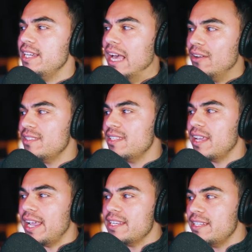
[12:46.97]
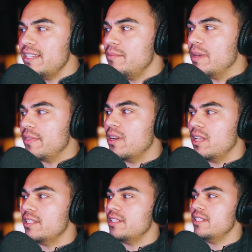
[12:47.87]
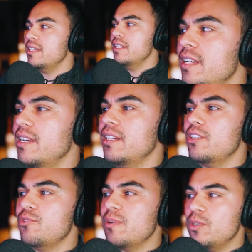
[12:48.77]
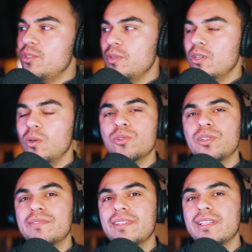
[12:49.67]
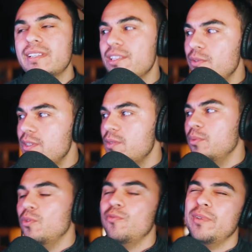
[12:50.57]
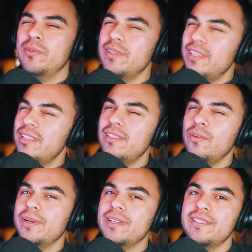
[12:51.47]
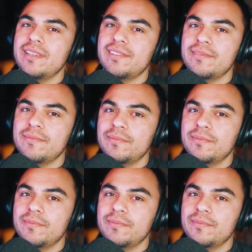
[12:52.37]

how does the AD methodology contribute to a culture of continuous improvement within the organization?